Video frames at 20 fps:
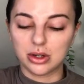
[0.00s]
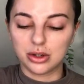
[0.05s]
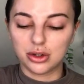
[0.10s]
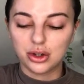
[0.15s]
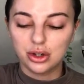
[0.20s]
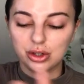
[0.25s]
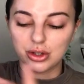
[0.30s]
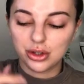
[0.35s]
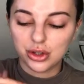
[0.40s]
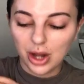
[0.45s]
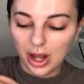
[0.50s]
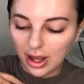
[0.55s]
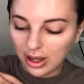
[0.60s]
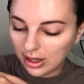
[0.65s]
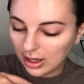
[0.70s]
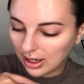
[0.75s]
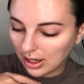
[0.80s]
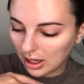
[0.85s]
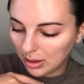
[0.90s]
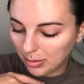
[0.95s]
just
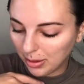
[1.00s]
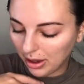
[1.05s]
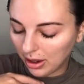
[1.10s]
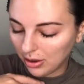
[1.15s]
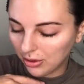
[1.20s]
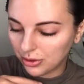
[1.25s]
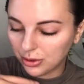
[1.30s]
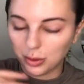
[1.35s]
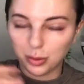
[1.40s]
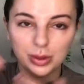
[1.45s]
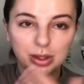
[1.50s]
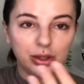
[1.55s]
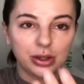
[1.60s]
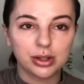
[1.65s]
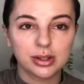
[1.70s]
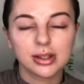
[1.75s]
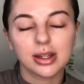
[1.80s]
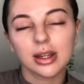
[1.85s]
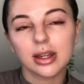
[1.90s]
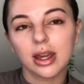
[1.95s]
chatting about winter
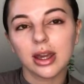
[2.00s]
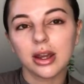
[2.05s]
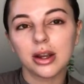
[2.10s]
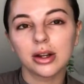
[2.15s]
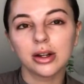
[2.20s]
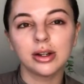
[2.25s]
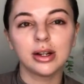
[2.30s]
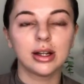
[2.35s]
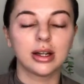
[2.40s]
skincare